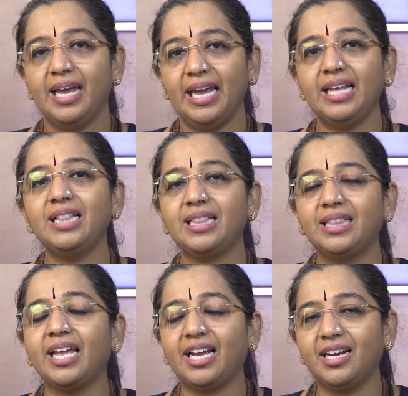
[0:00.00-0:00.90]
in
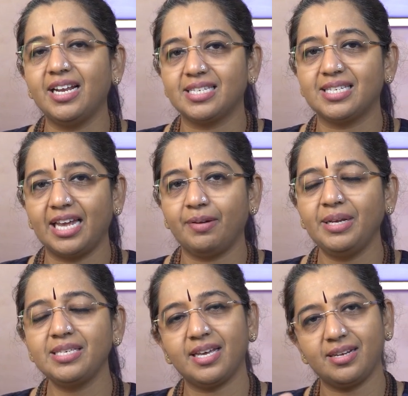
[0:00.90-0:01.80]
thickness, that
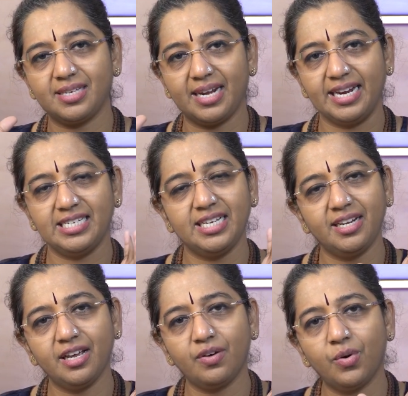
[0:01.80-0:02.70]
means there is an
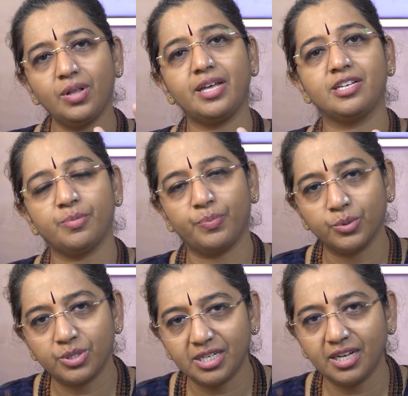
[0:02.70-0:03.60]
anterior wall, there is a
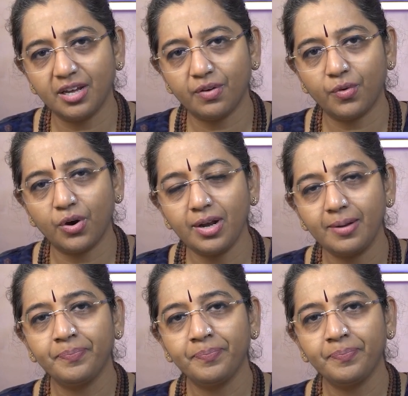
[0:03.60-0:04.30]
posterior wall,